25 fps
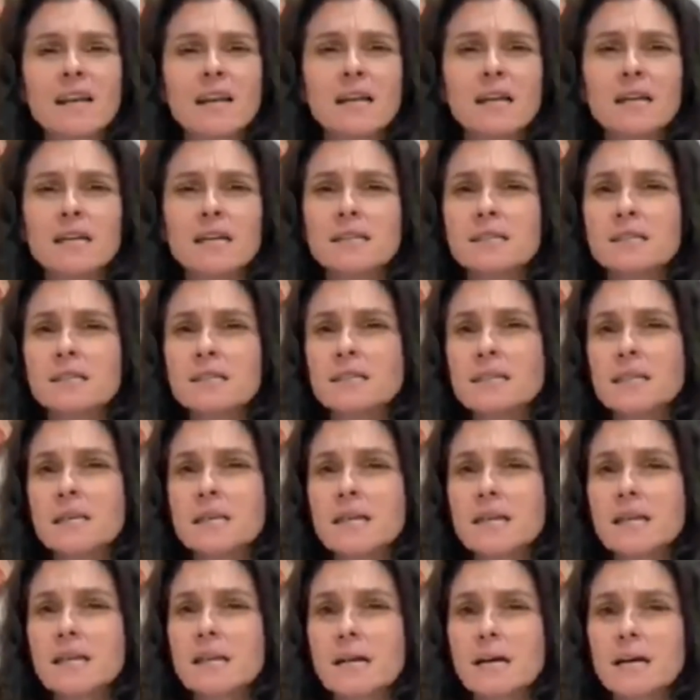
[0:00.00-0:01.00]
Is
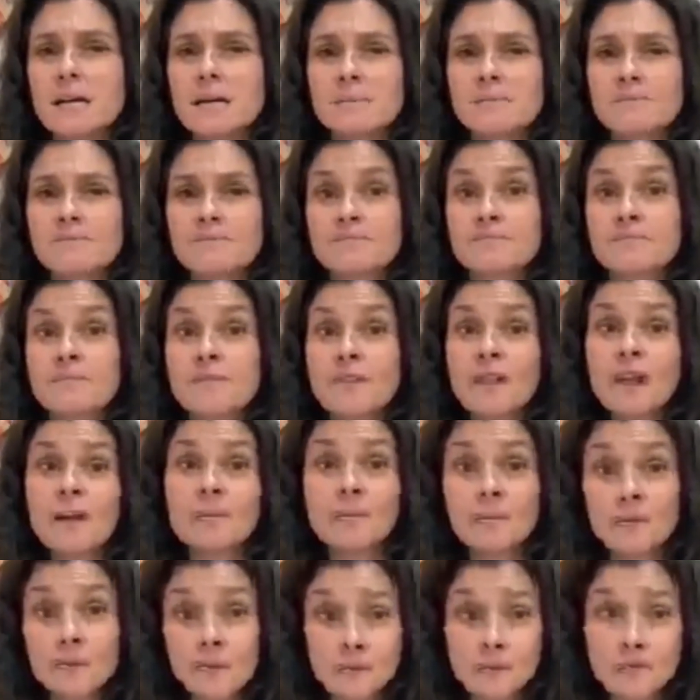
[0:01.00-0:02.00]
the
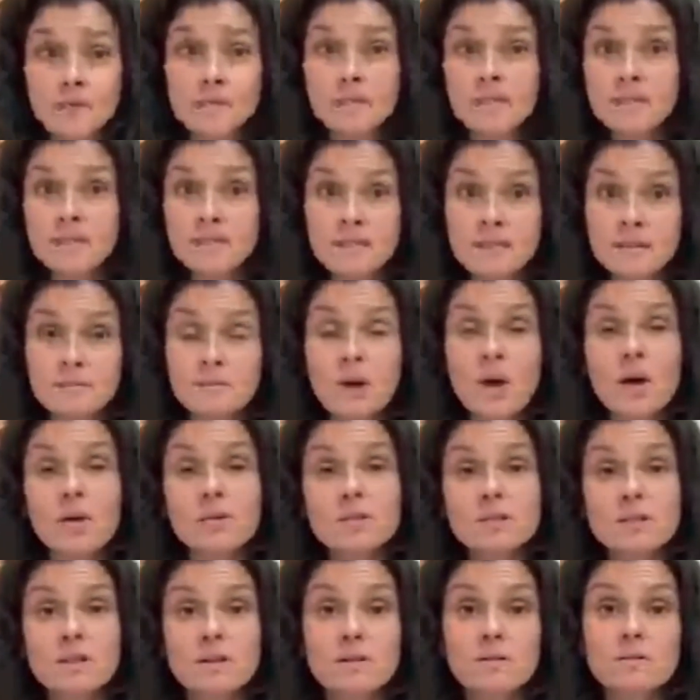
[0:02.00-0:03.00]
immune system
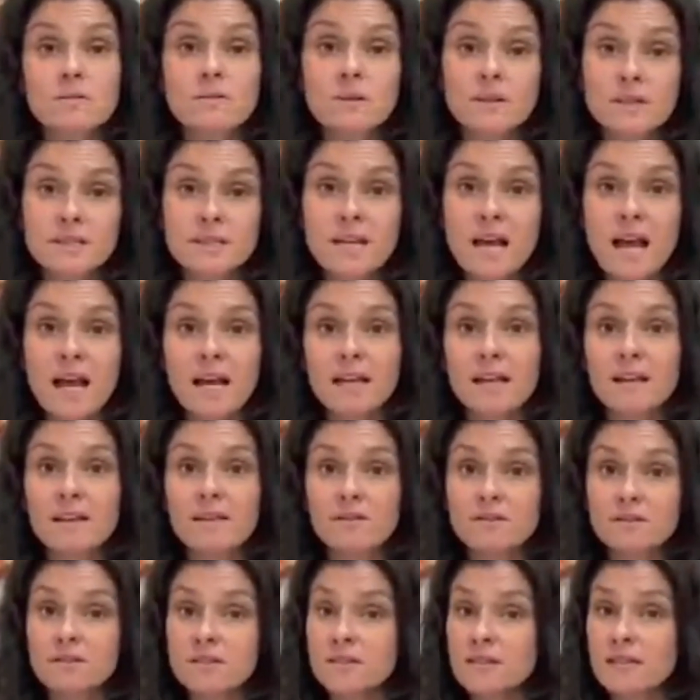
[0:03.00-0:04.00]
also
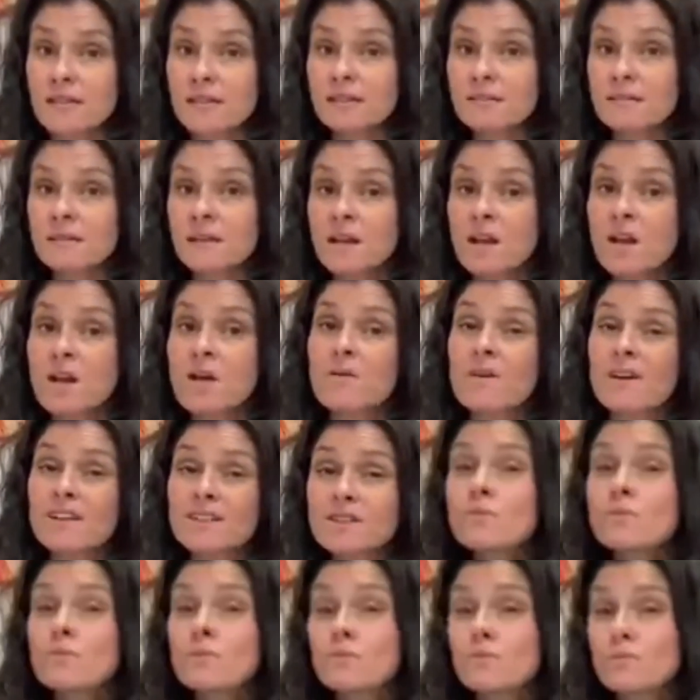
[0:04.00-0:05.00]
attacking their skin?
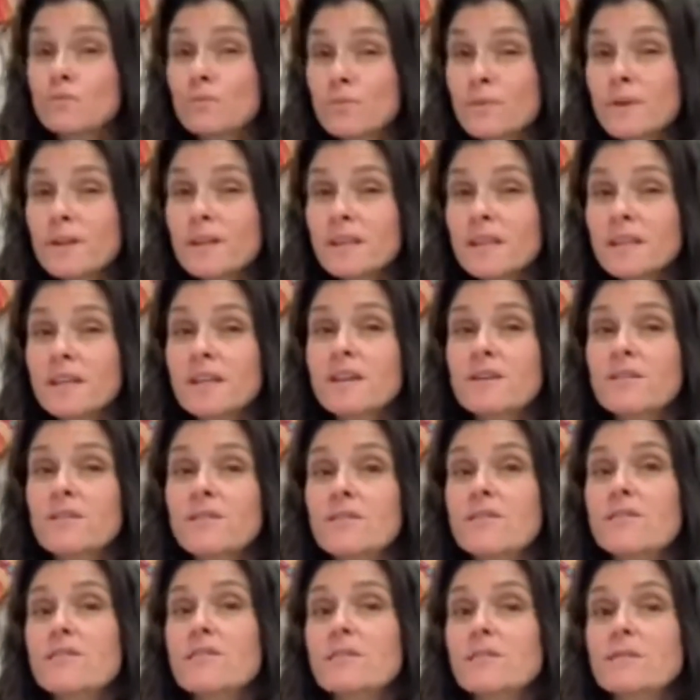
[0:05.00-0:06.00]
That's a
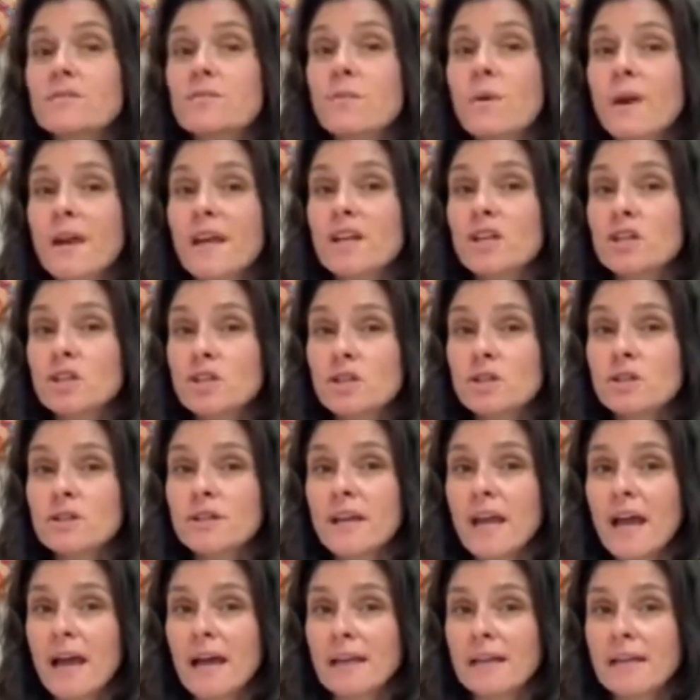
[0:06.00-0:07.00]
really good way to
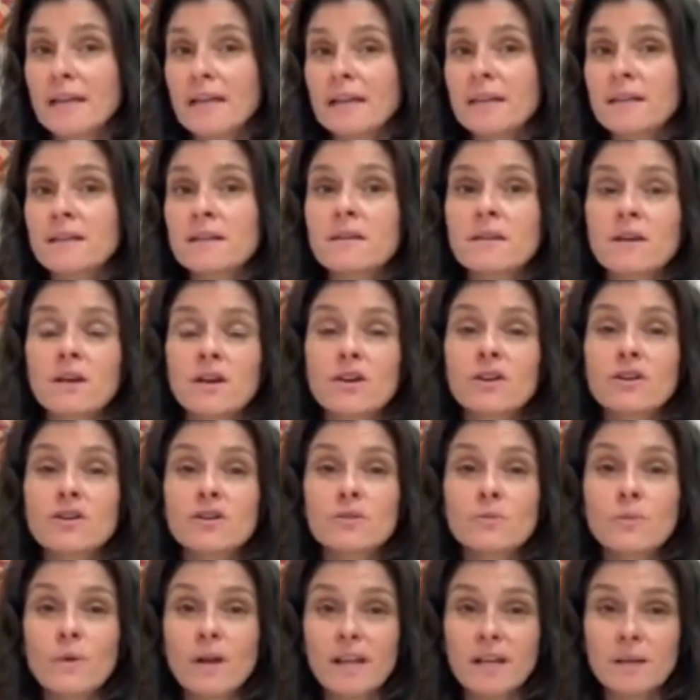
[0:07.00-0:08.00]
look at it, a
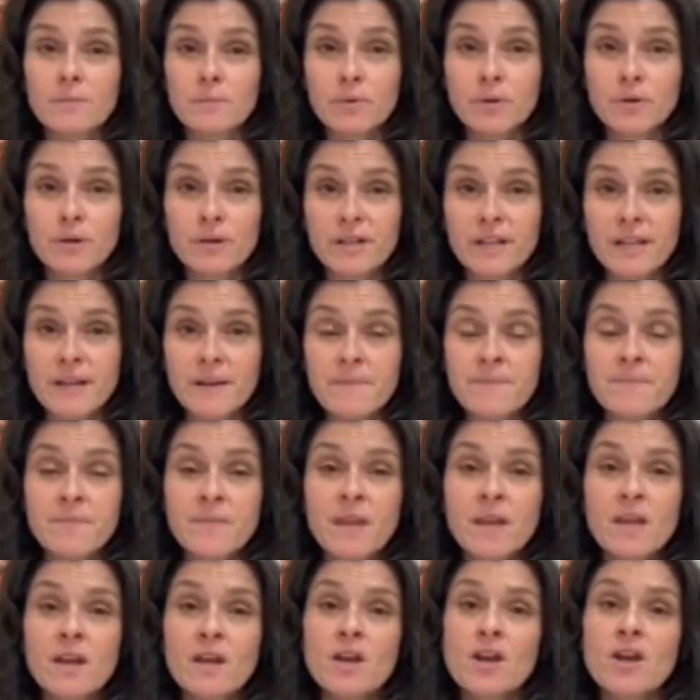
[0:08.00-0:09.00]
good way to put it.
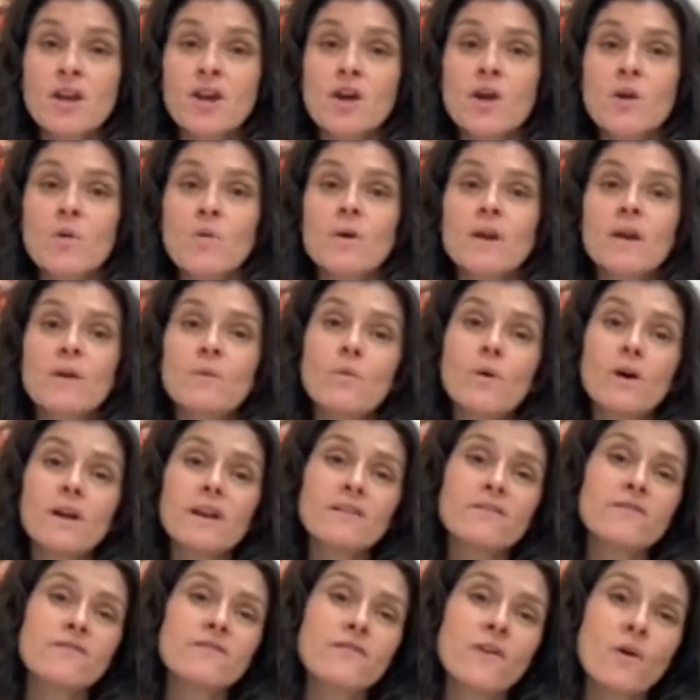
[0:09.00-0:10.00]
What I
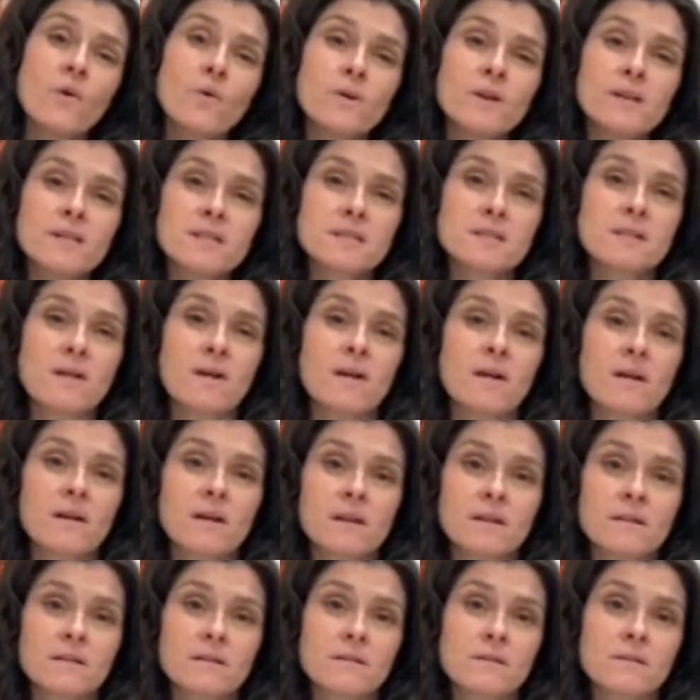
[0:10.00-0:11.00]
want to focus
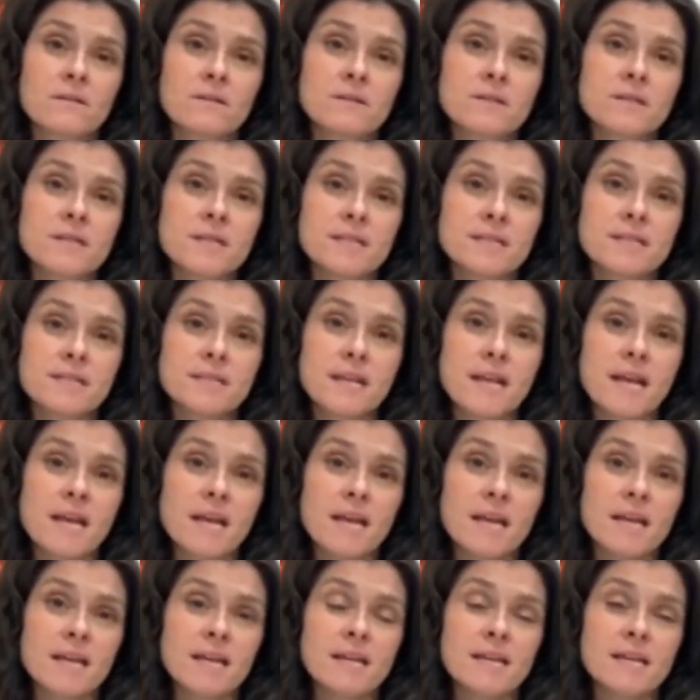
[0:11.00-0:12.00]
on
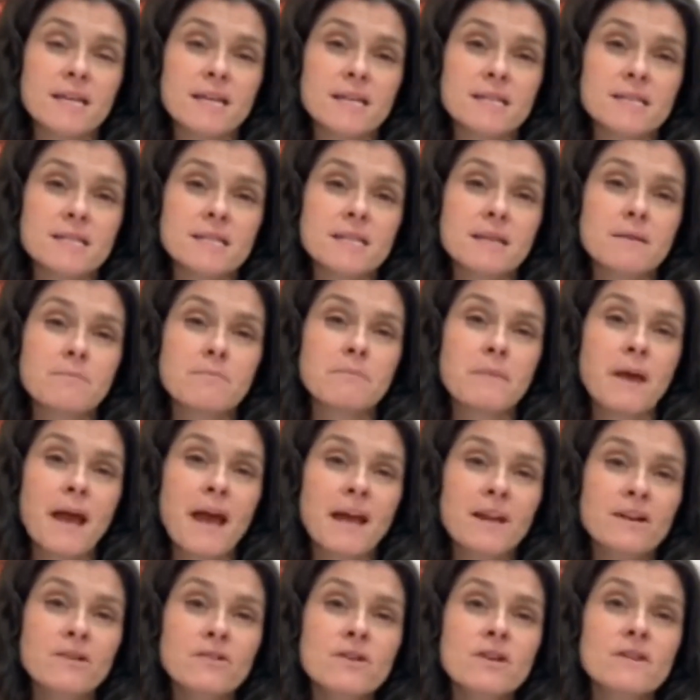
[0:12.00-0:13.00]
today is the
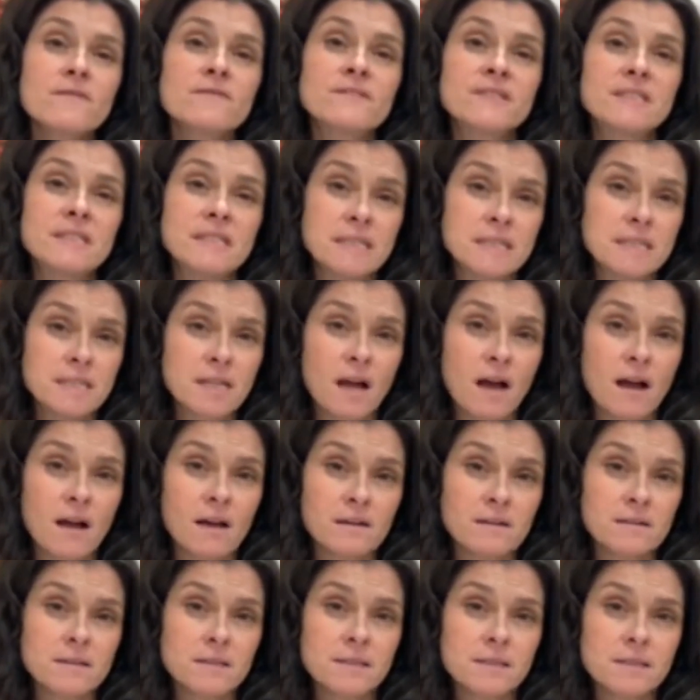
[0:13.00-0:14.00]
matter of
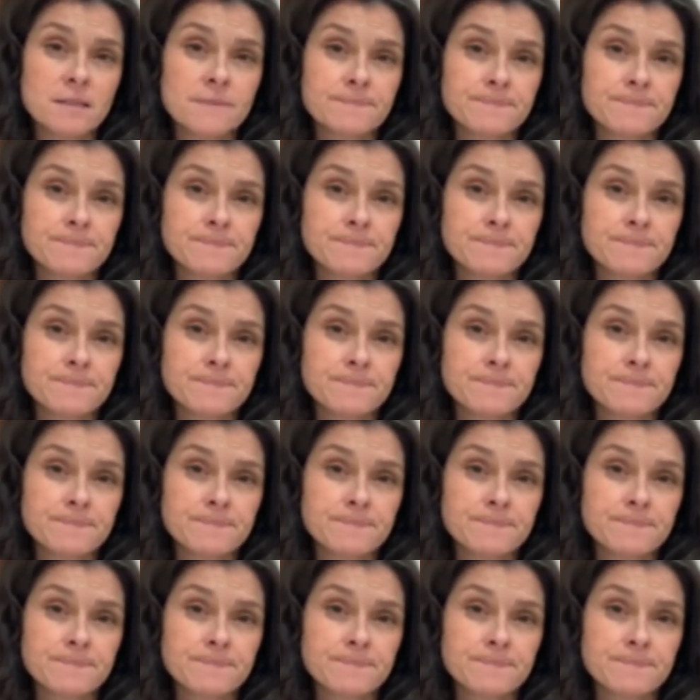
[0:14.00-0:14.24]
detox.